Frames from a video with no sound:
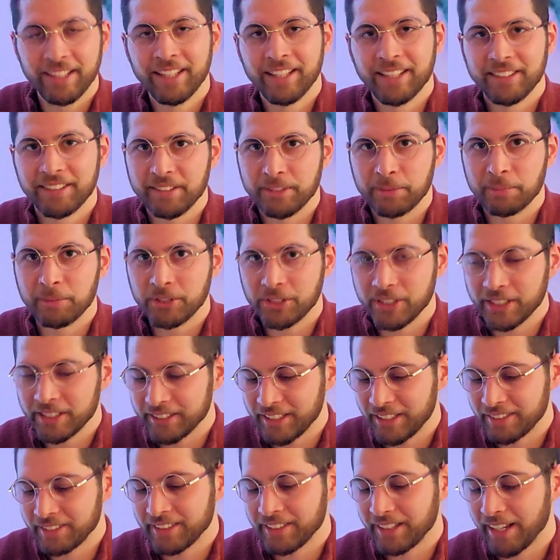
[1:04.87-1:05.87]
this machine
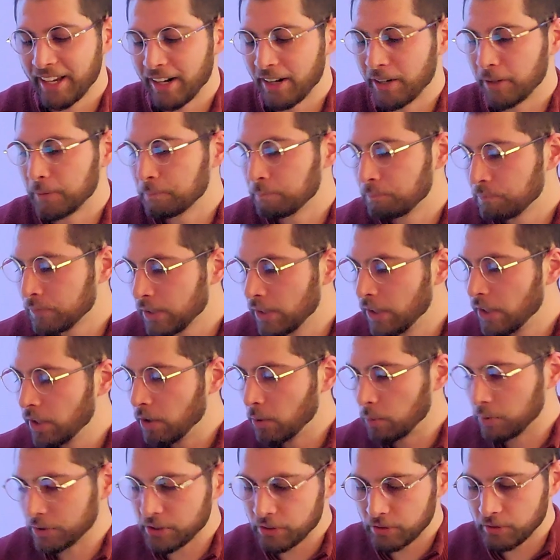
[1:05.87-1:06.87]
doesn't care,
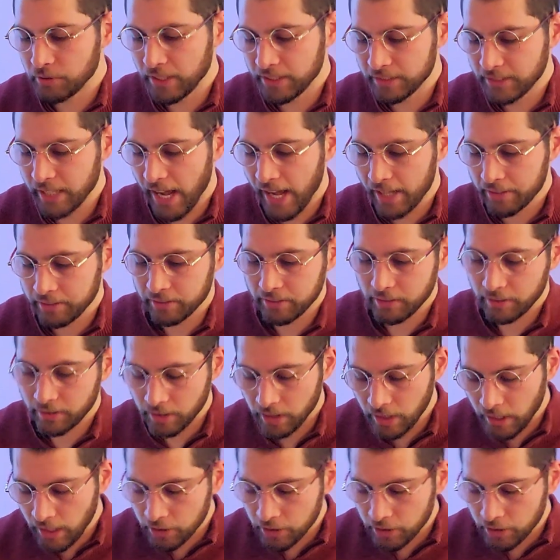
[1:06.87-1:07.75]
which is fantastic.